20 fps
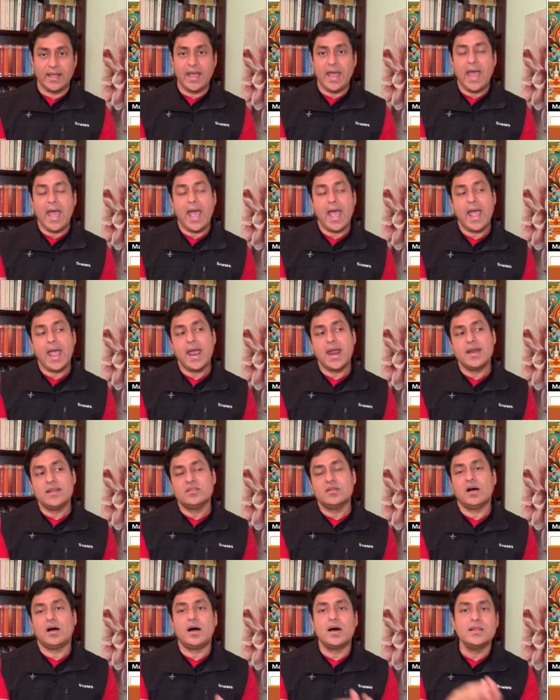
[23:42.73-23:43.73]
and
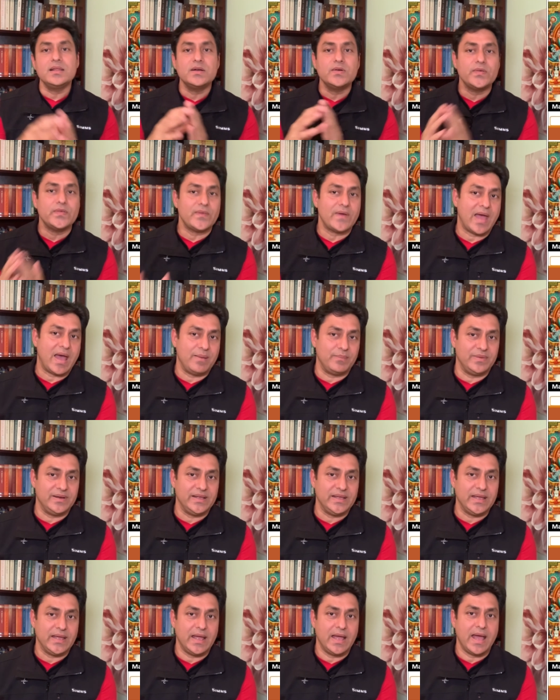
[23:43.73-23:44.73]
the other
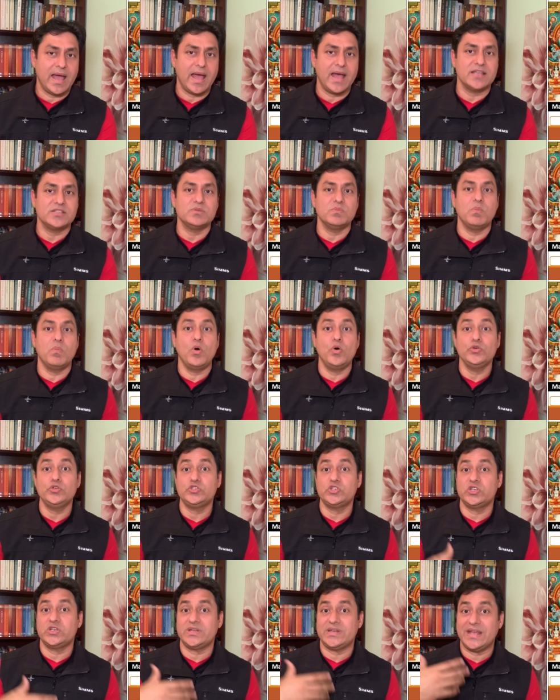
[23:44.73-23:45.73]
family has
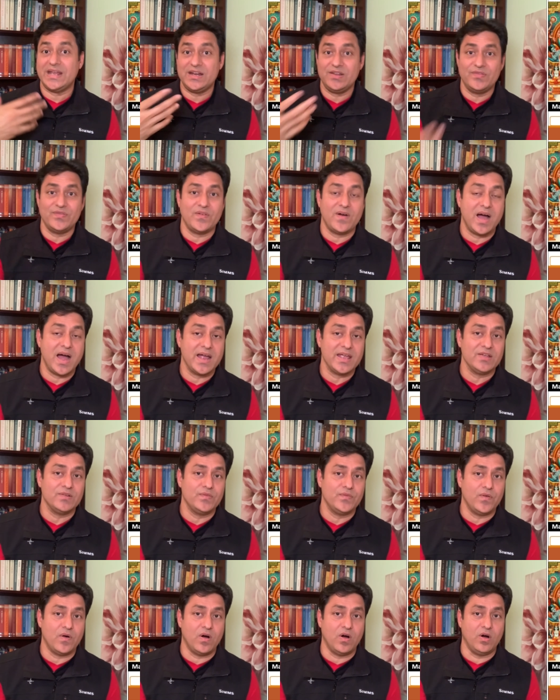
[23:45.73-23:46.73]
most terrifying
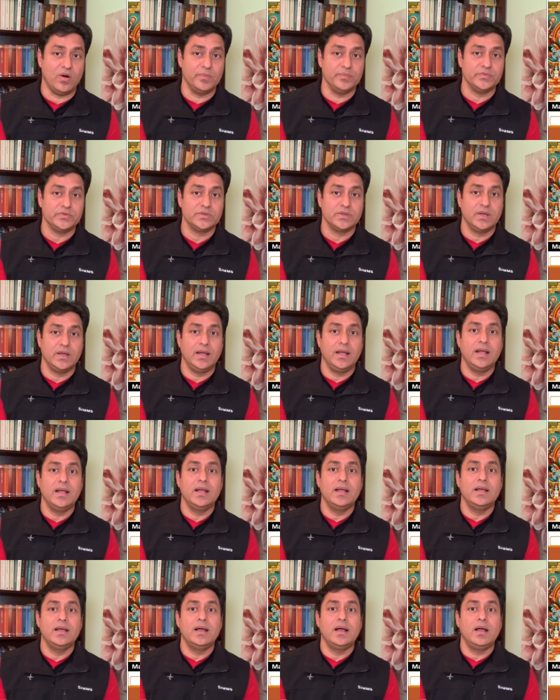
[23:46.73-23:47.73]
forms,
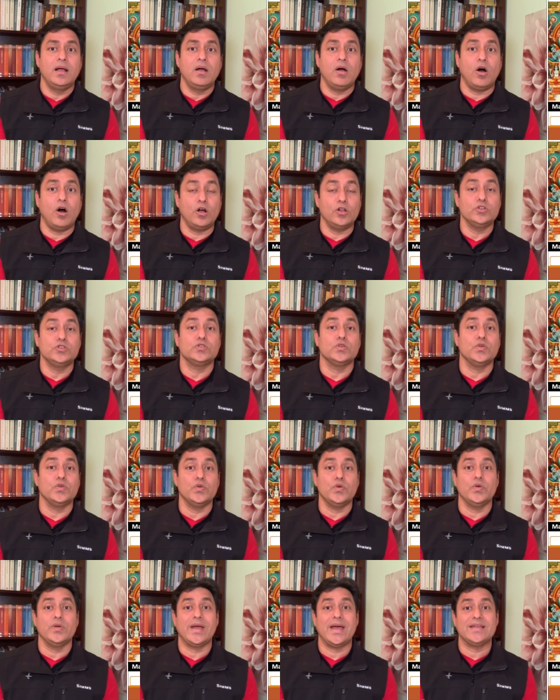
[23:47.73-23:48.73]
also
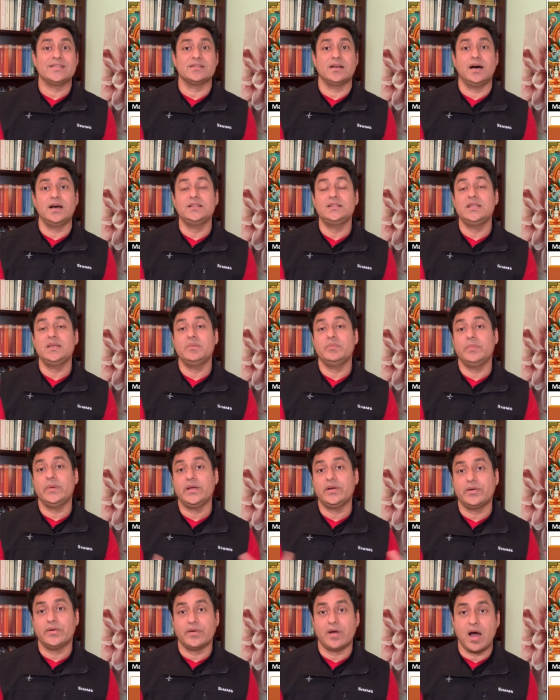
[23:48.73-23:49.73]
known as Ati
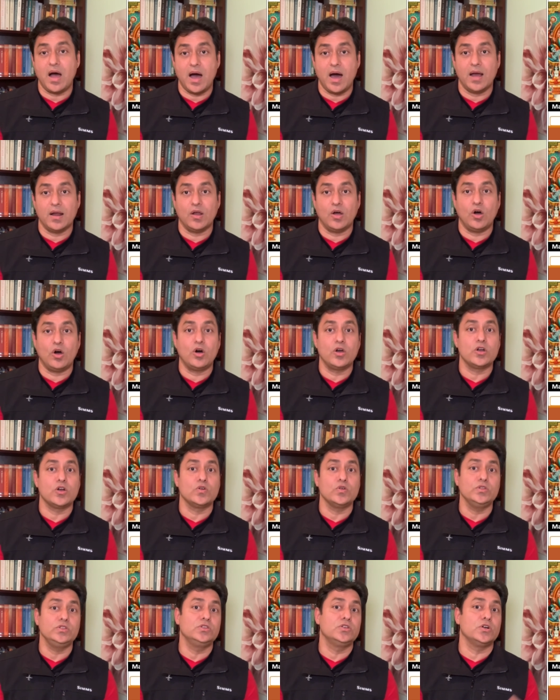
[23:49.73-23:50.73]
Vikral or
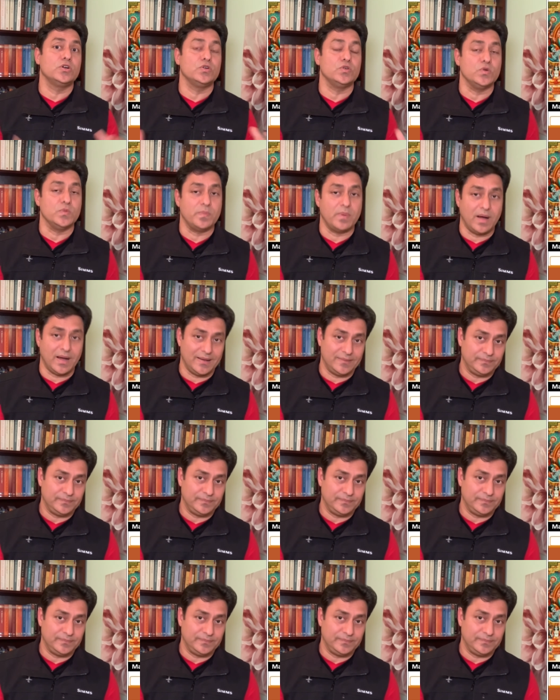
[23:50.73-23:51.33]
Rudra Rupa.